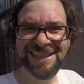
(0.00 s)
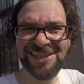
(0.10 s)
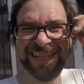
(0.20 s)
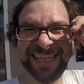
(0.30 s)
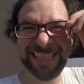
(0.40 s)

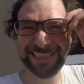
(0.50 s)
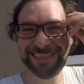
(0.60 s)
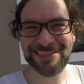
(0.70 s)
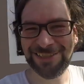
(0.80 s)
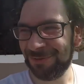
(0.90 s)
Alright guys,
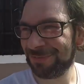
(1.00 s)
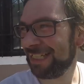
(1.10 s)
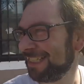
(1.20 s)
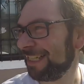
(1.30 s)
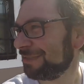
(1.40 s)
so I'm
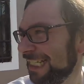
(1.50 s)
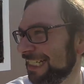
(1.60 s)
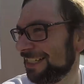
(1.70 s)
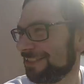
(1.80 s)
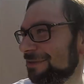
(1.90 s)
kind of I'm
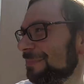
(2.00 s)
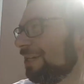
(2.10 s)
standing outside